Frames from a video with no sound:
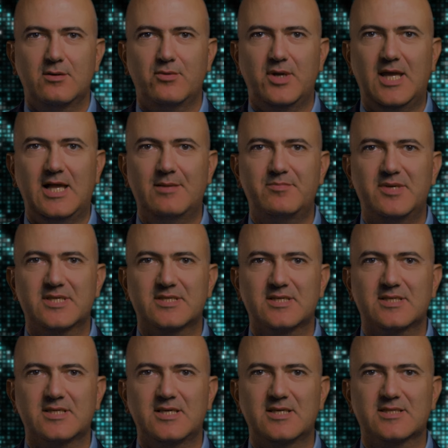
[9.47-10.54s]
We help
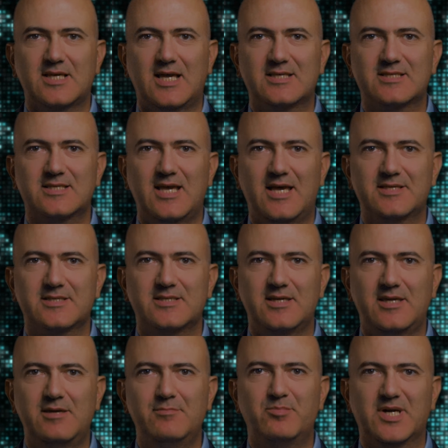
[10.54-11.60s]
businesses assess the
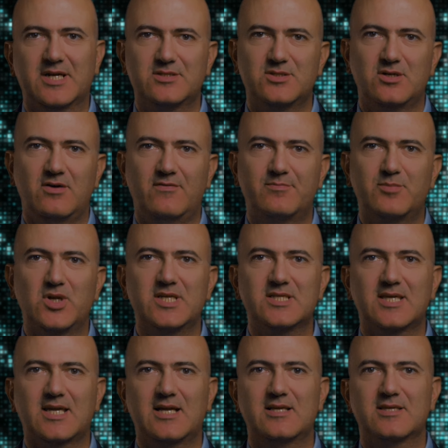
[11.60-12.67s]
impact of
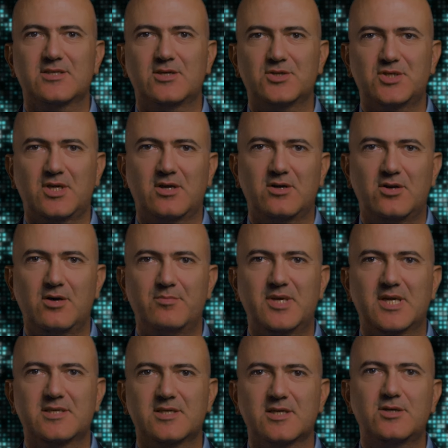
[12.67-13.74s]
political,
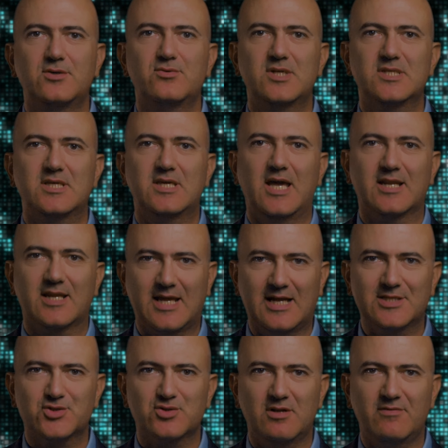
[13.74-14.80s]
socioeconomic, security, and
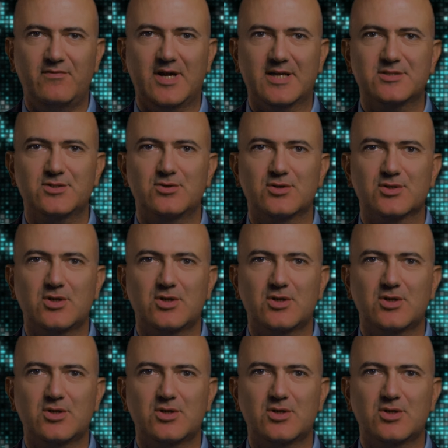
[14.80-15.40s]
cultural factors